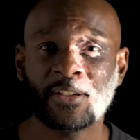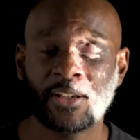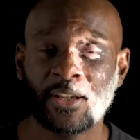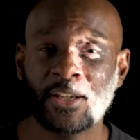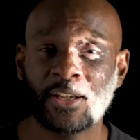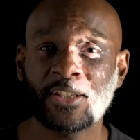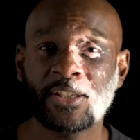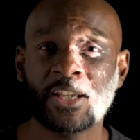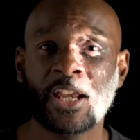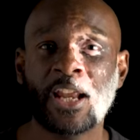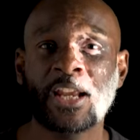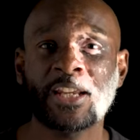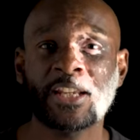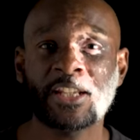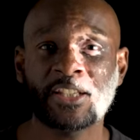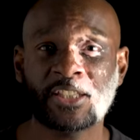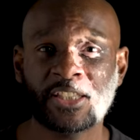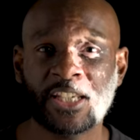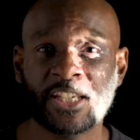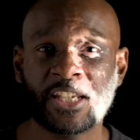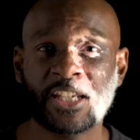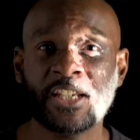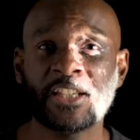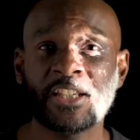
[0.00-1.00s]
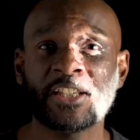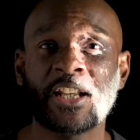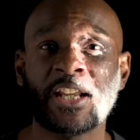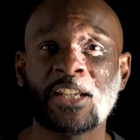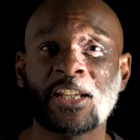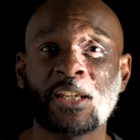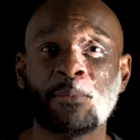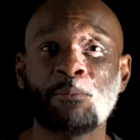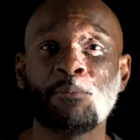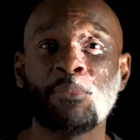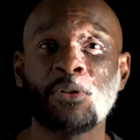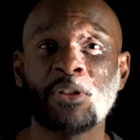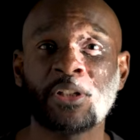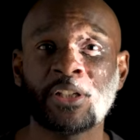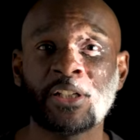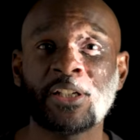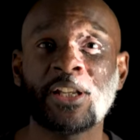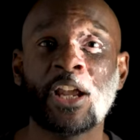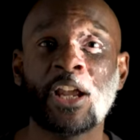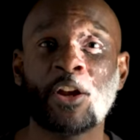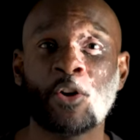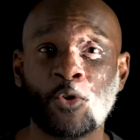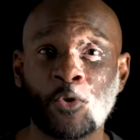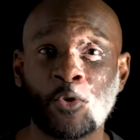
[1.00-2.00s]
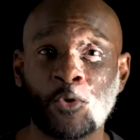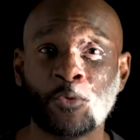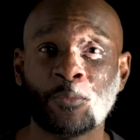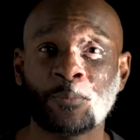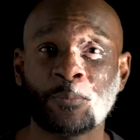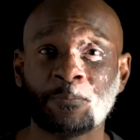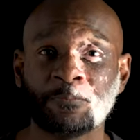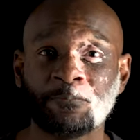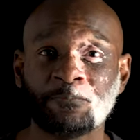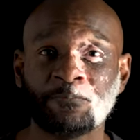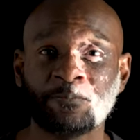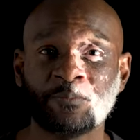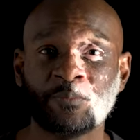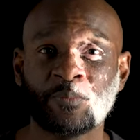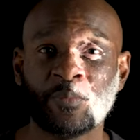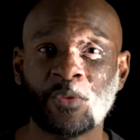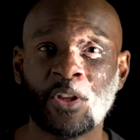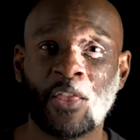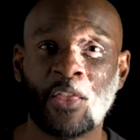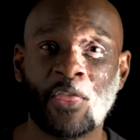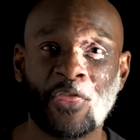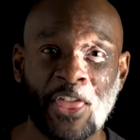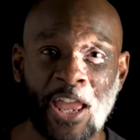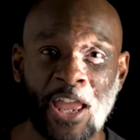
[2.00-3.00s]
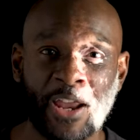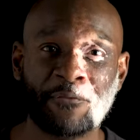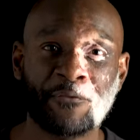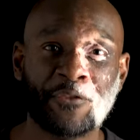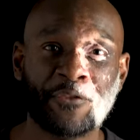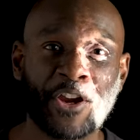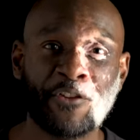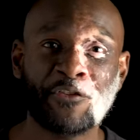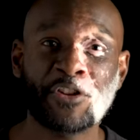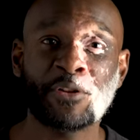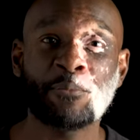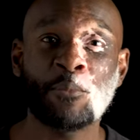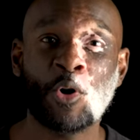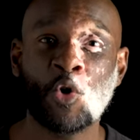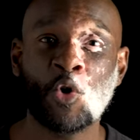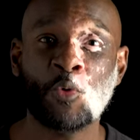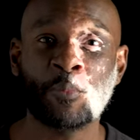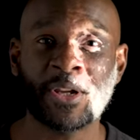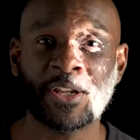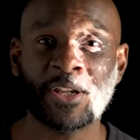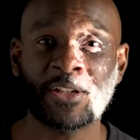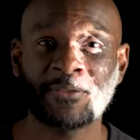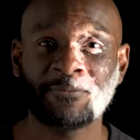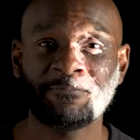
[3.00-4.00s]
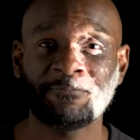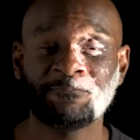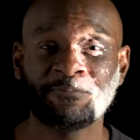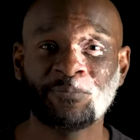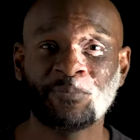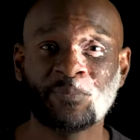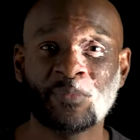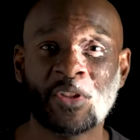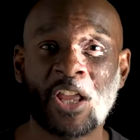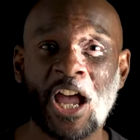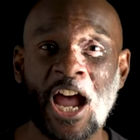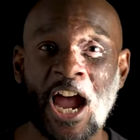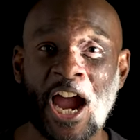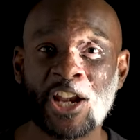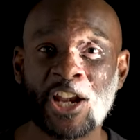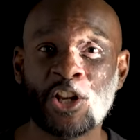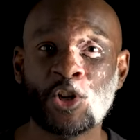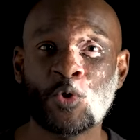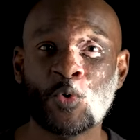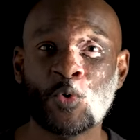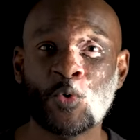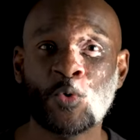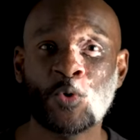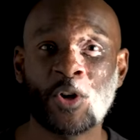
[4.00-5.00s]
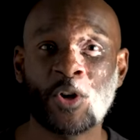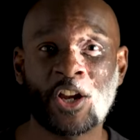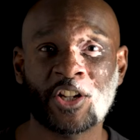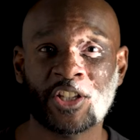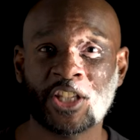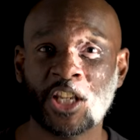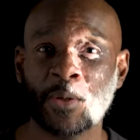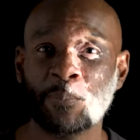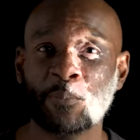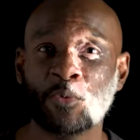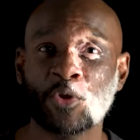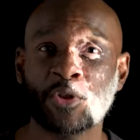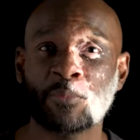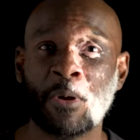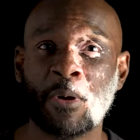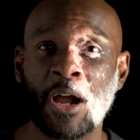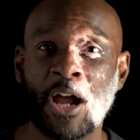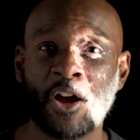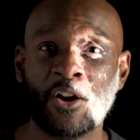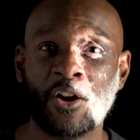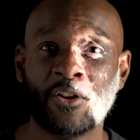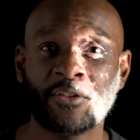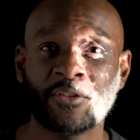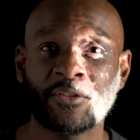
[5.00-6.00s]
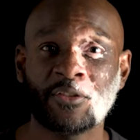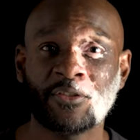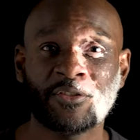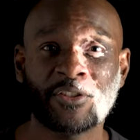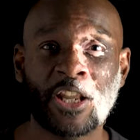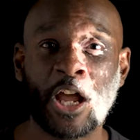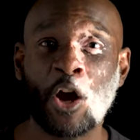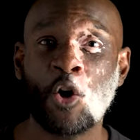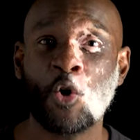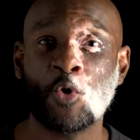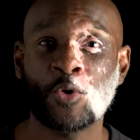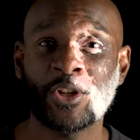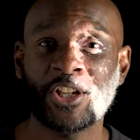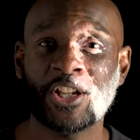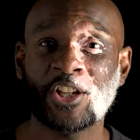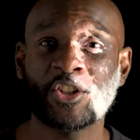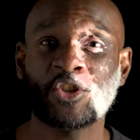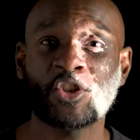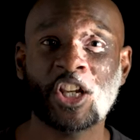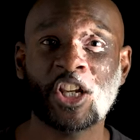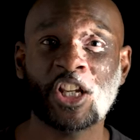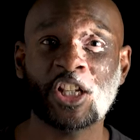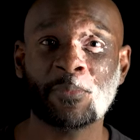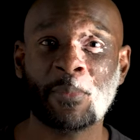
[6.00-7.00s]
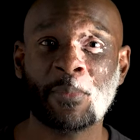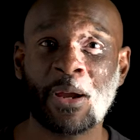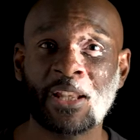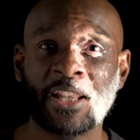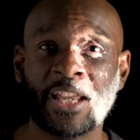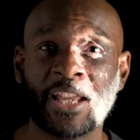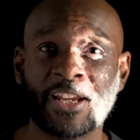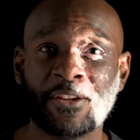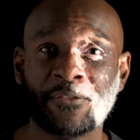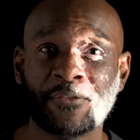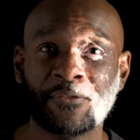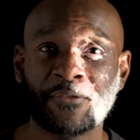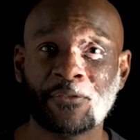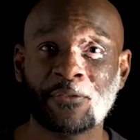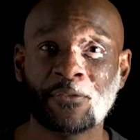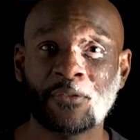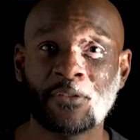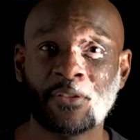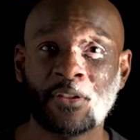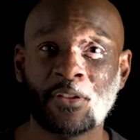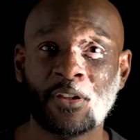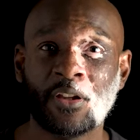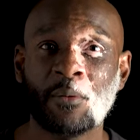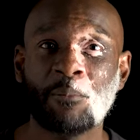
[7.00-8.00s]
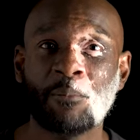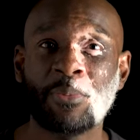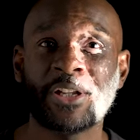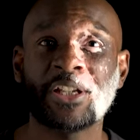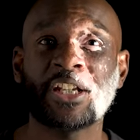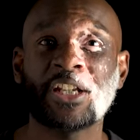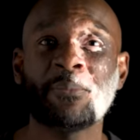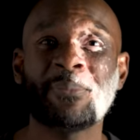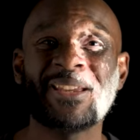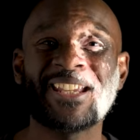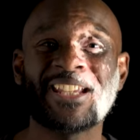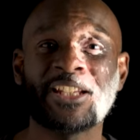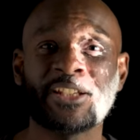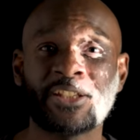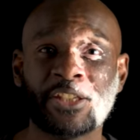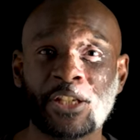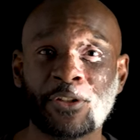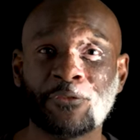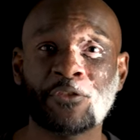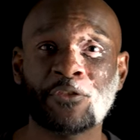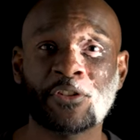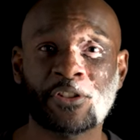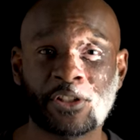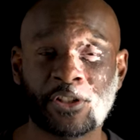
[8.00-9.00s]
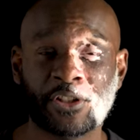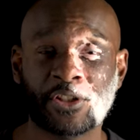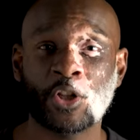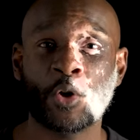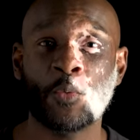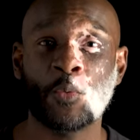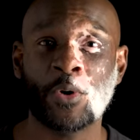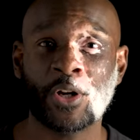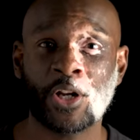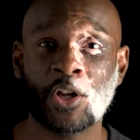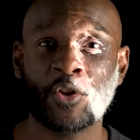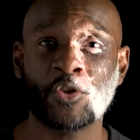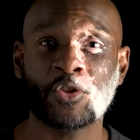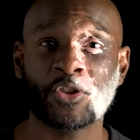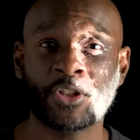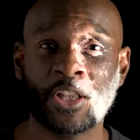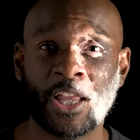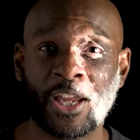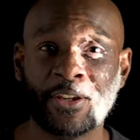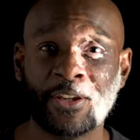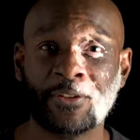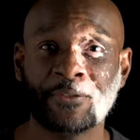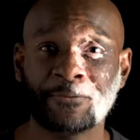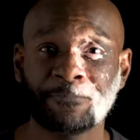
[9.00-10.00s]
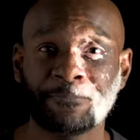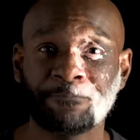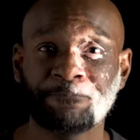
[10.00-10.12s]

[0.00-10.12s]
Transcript: He said, I get teased and I get bullied at home. That very moment, I knew a simple smile not only could change my life, but it could make a difference in someone else's life.